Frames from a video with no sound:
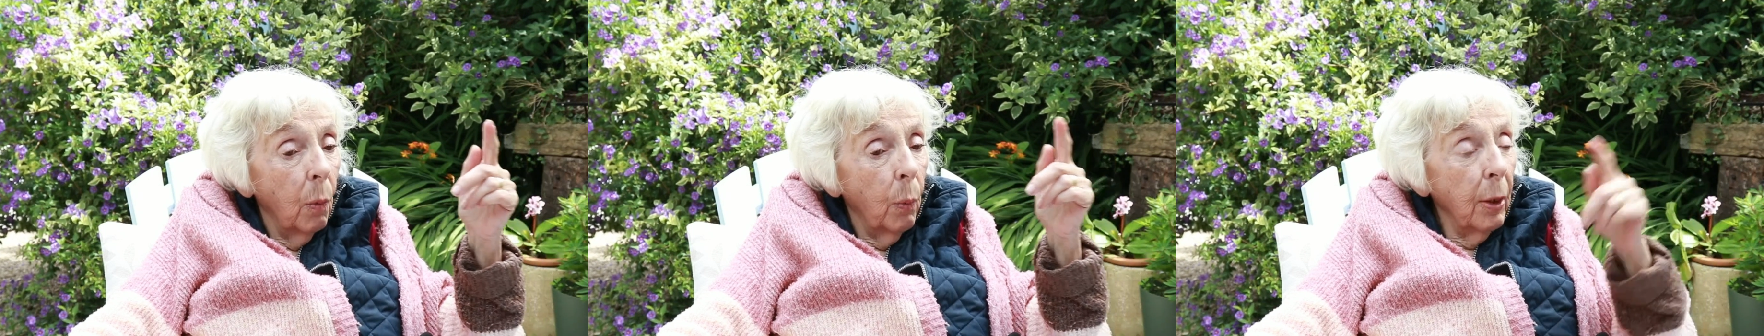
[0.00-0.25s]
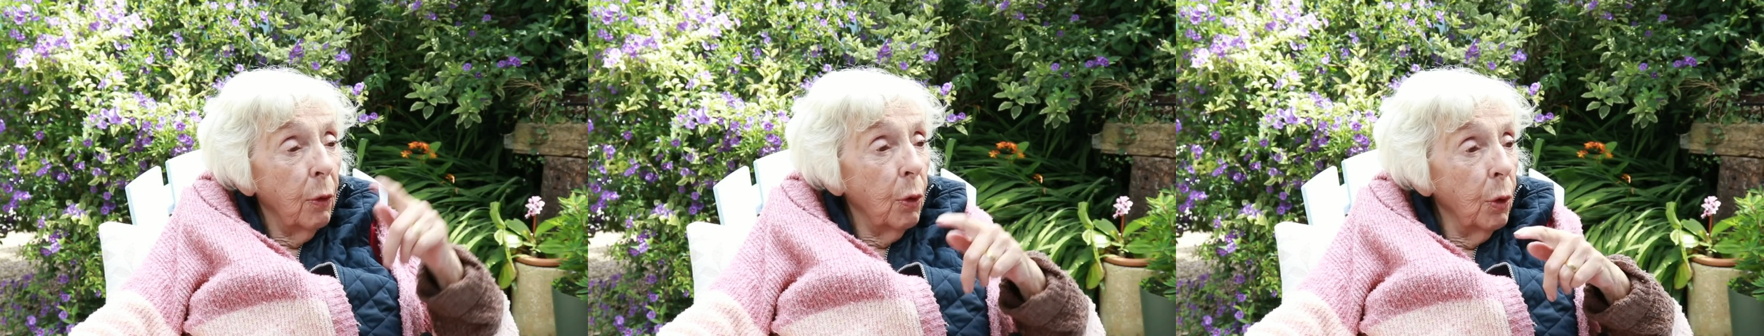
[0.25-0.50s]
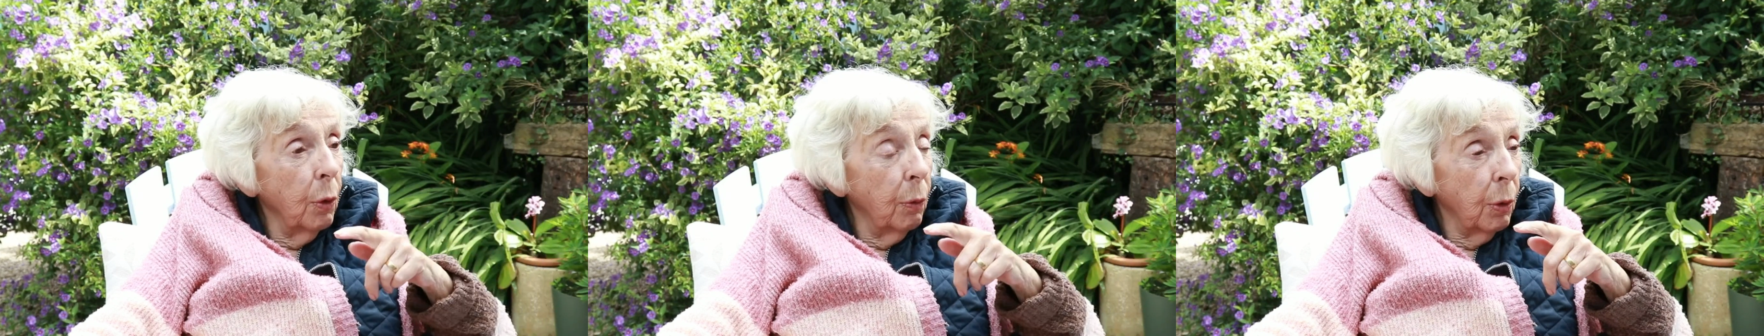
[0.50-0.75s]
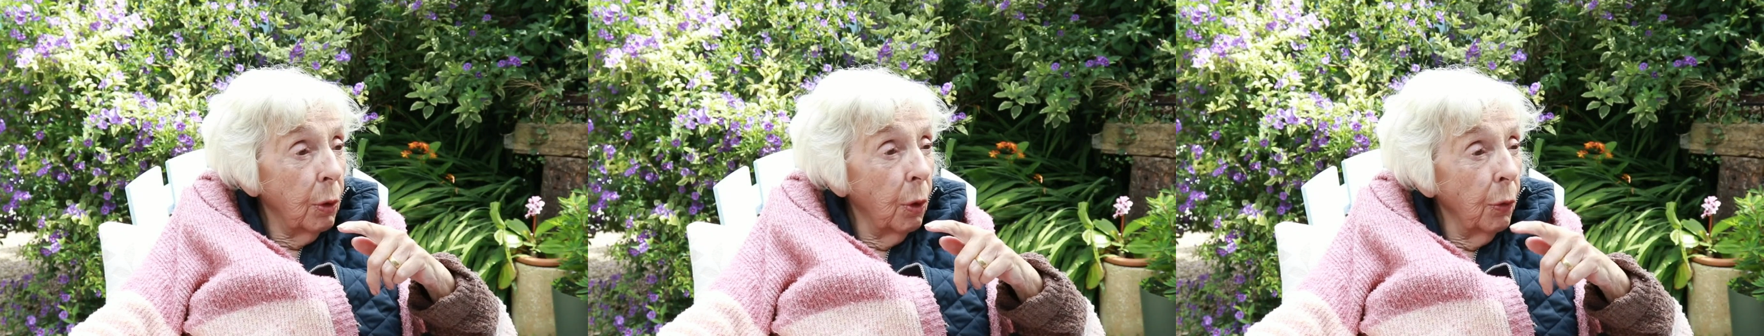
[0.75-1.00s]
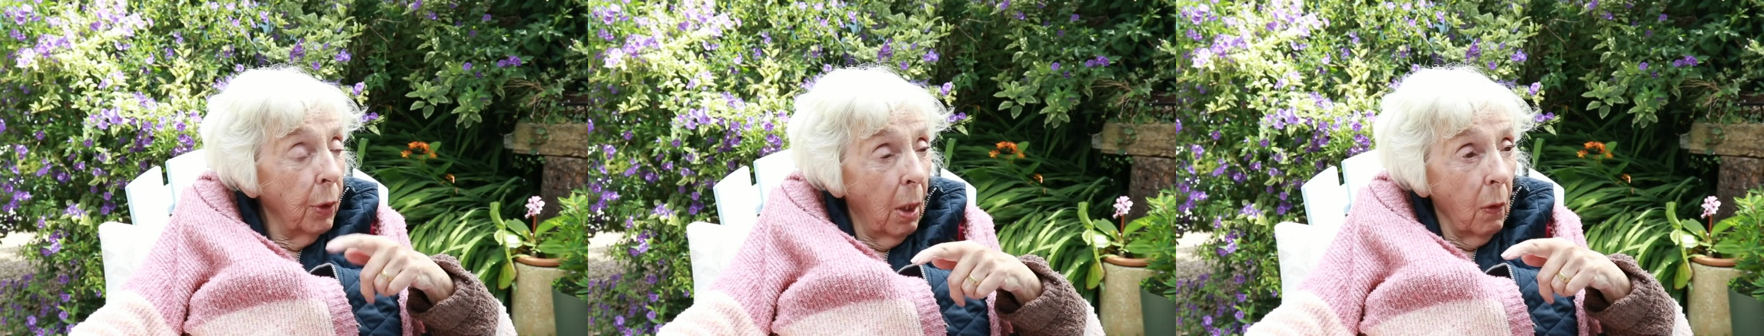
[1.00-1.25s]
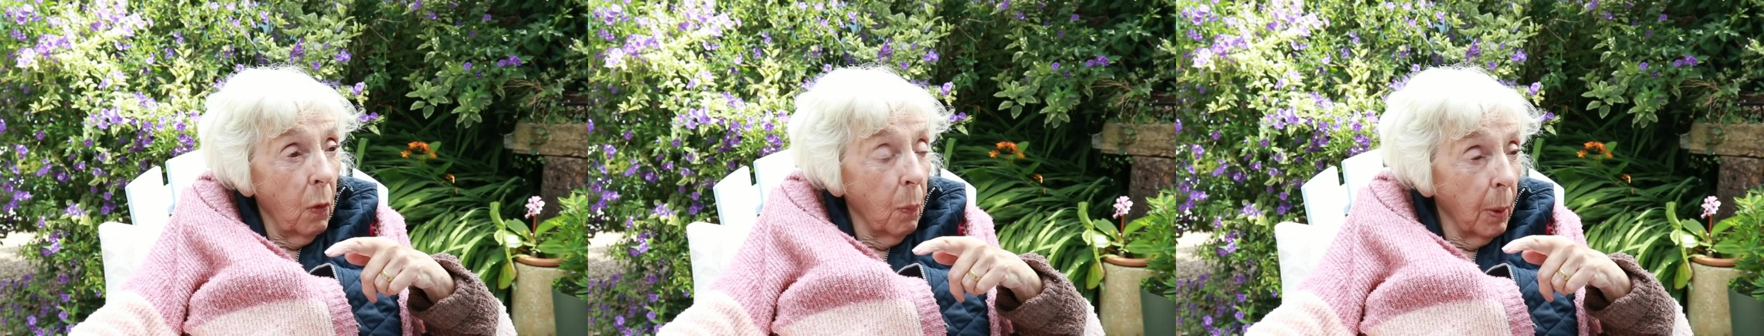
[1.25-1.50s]
went to the Rotunda
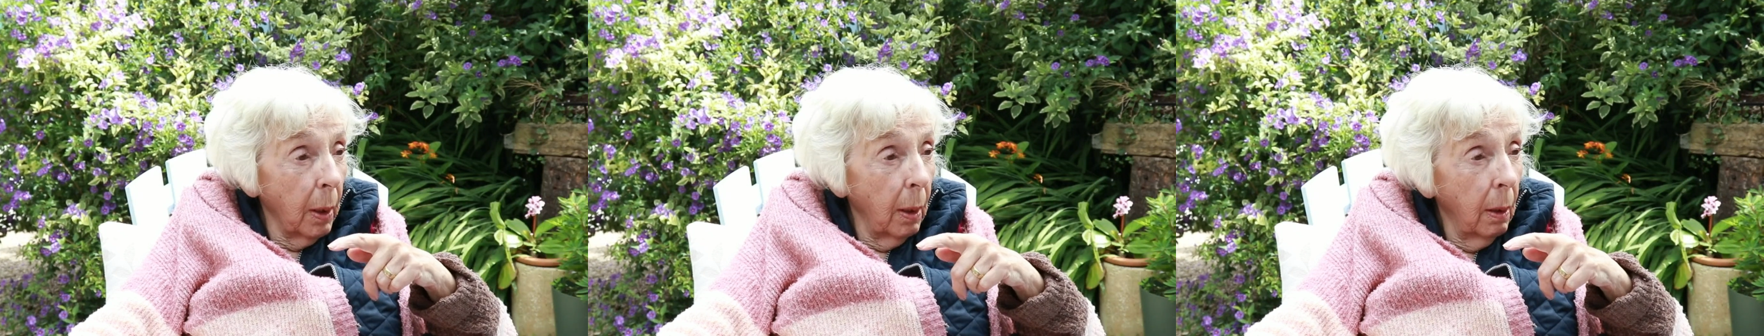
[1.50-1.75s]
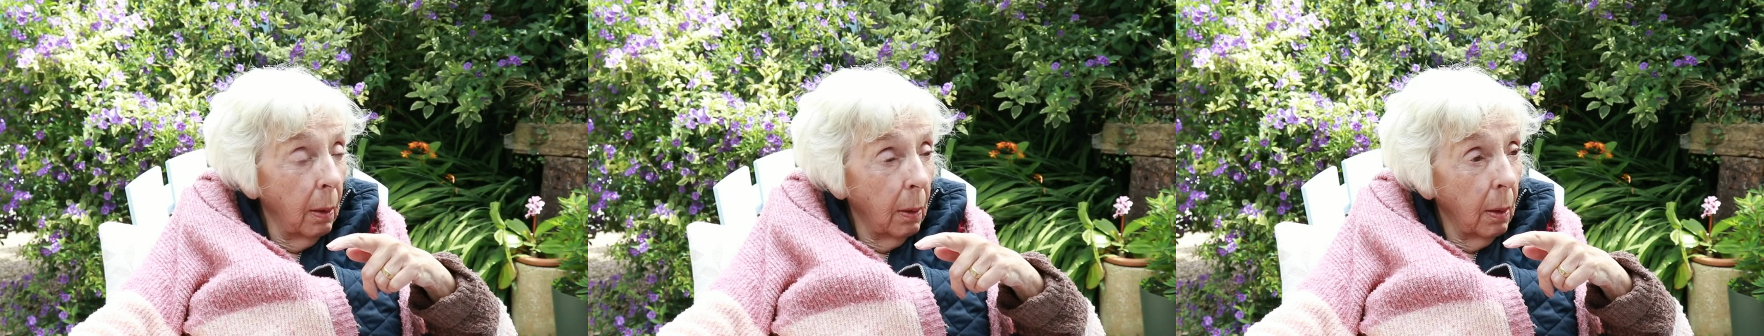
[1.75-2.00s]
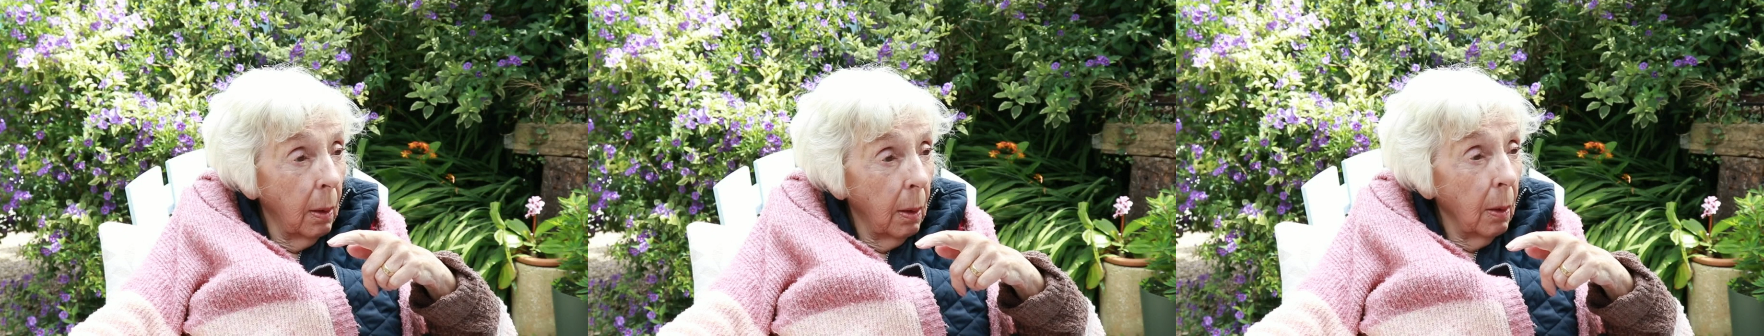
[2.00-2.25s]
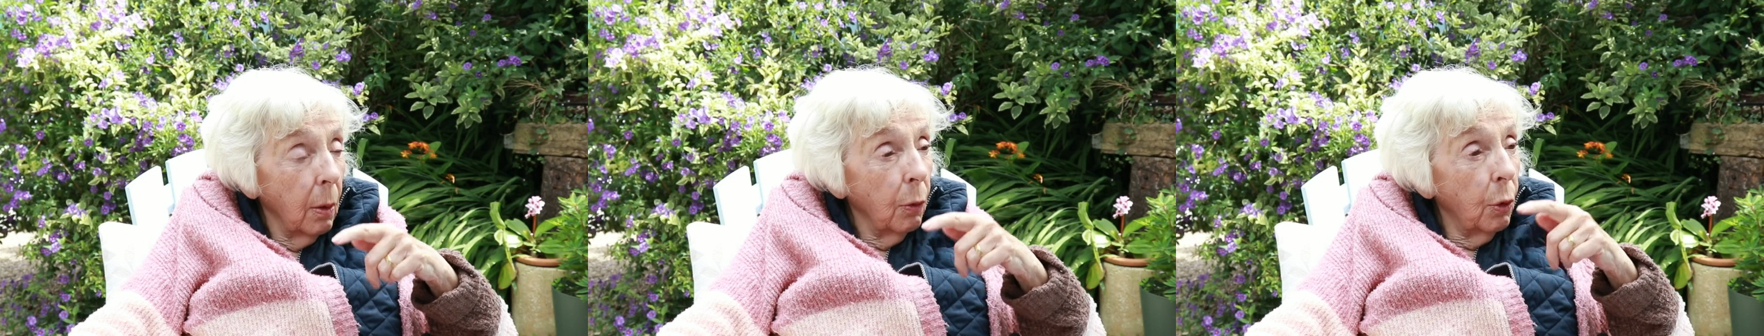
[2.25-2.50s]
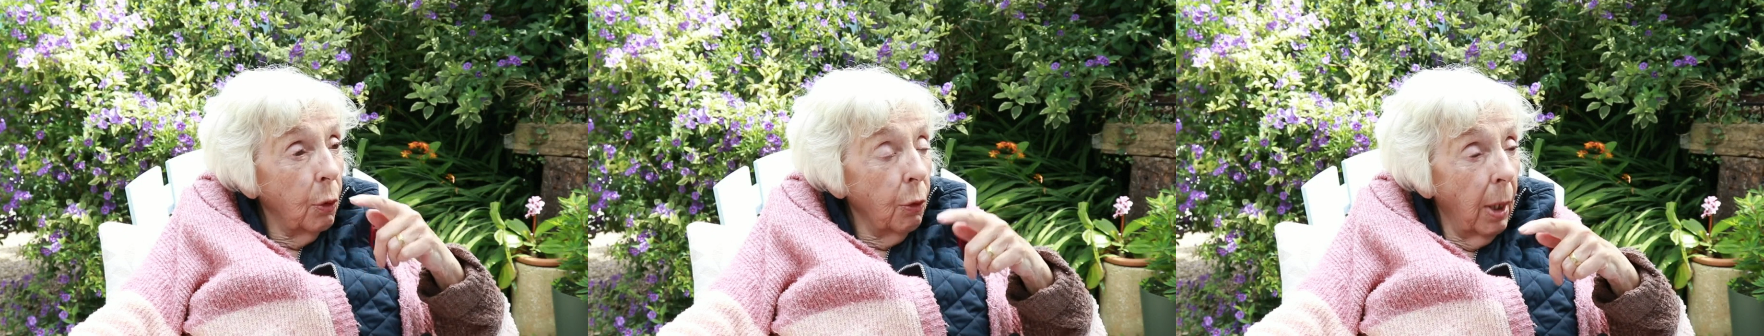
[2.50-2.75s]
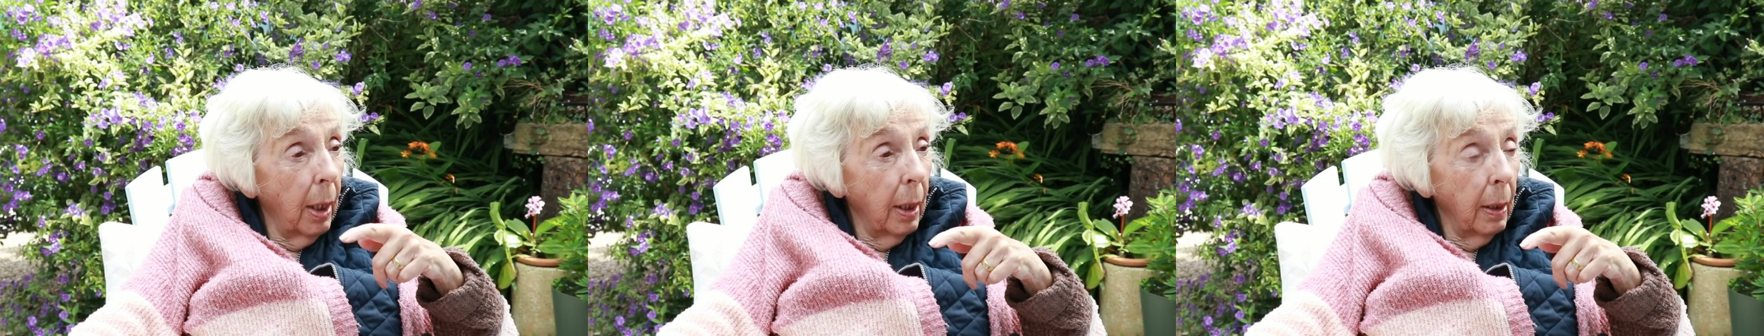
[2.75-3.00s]
Hospital to
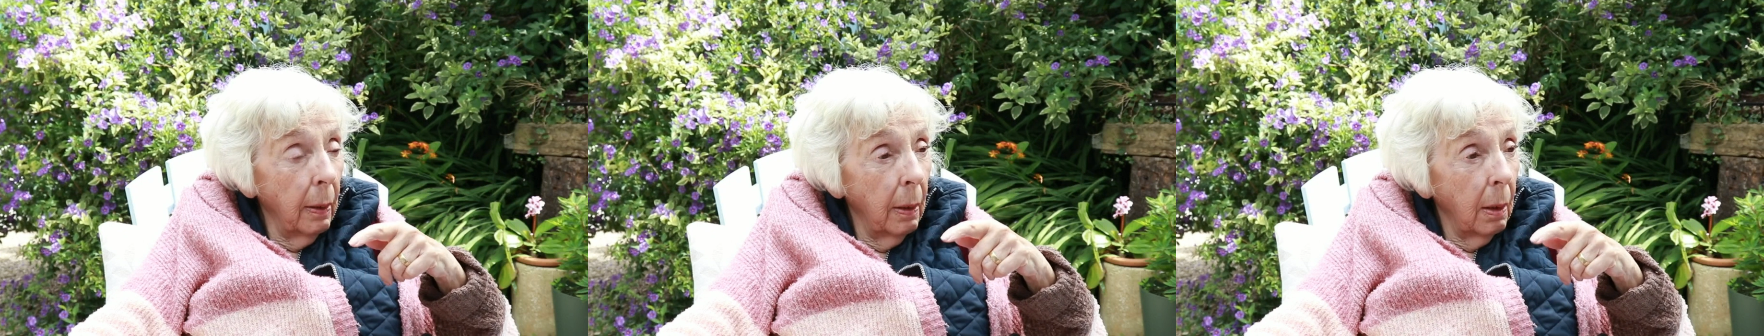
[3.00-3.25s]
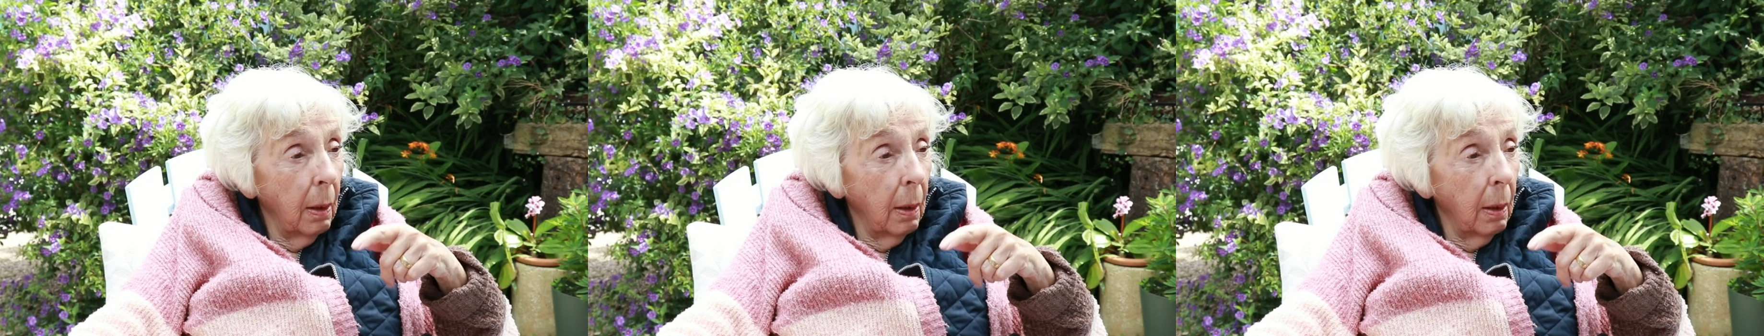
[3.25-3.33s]
train